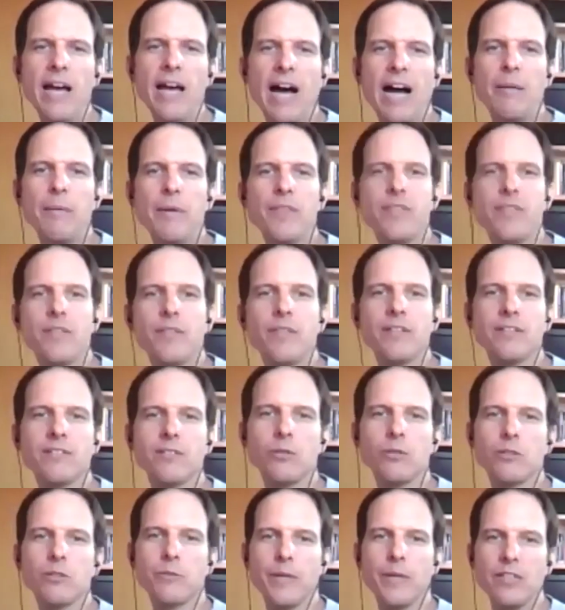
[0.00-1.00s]
I mean, th this
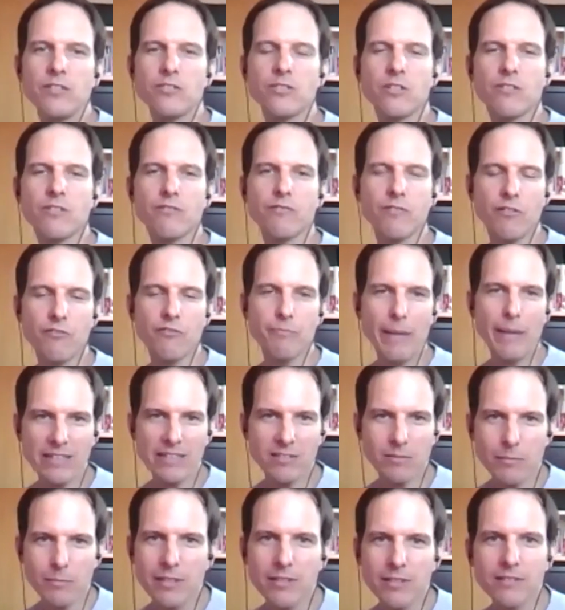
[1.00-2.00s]
whole question of, of
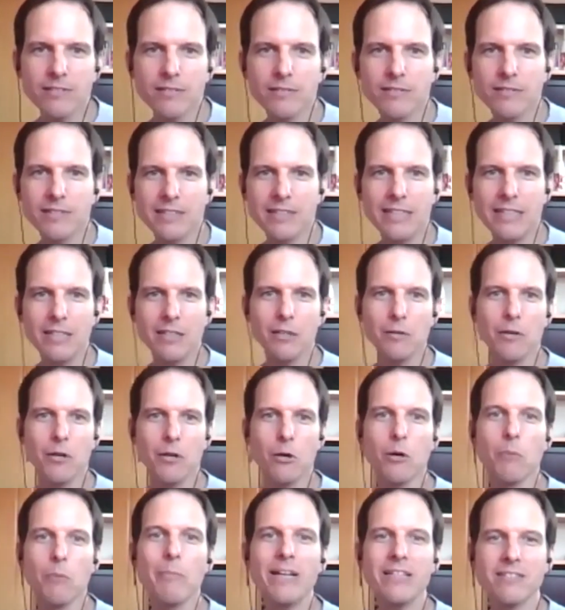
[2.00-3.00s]
maximalism uh,
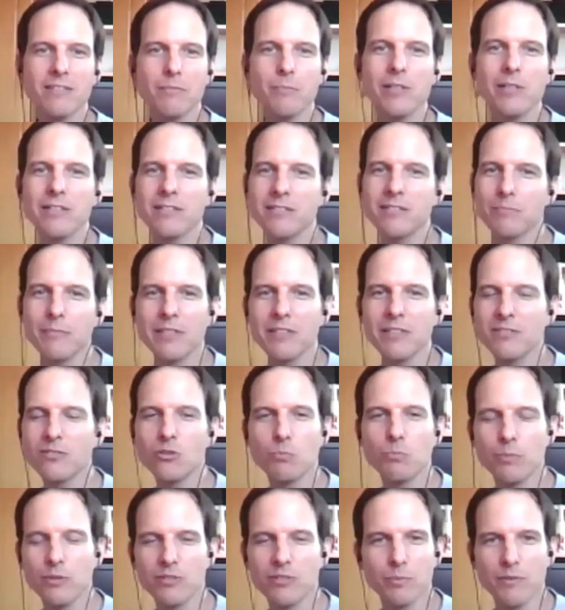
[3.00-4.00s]
or maximalism is
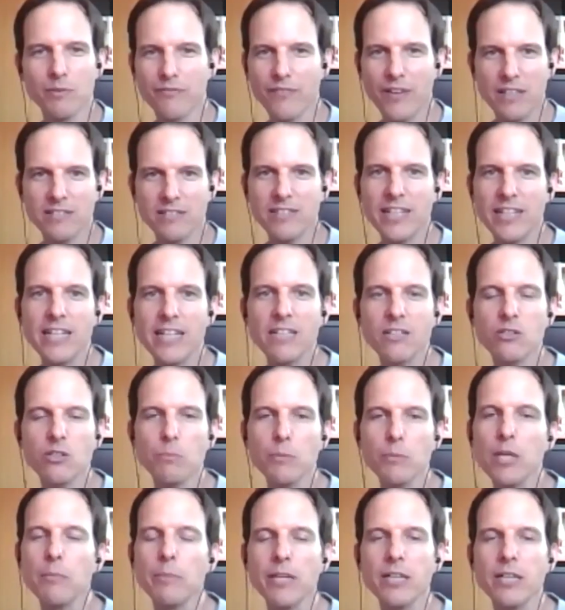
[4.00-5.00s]
super, super fascinating to
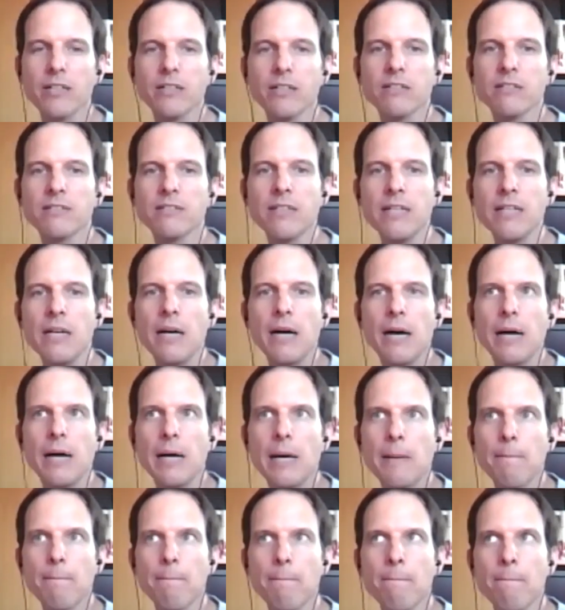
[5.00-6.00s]
me because,
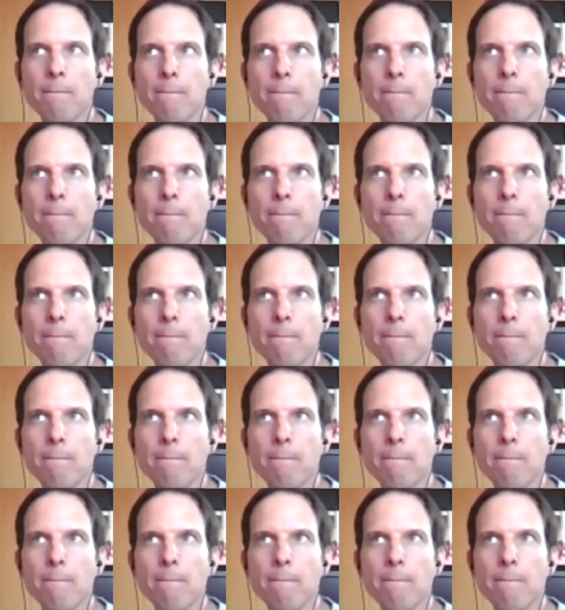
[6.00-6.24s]
um,